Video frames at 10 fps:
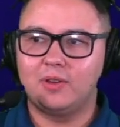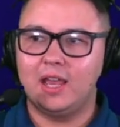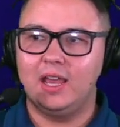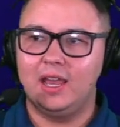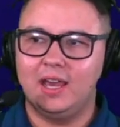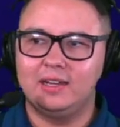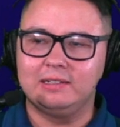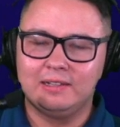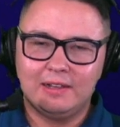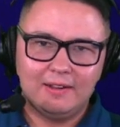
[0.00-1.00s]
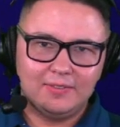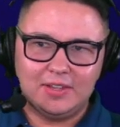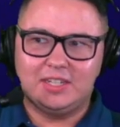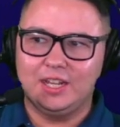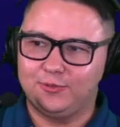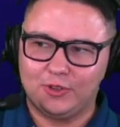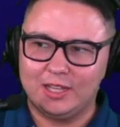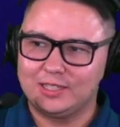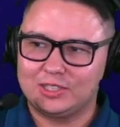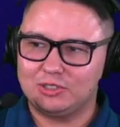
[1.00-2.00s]
And the
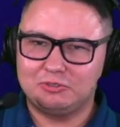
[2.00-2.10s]
defense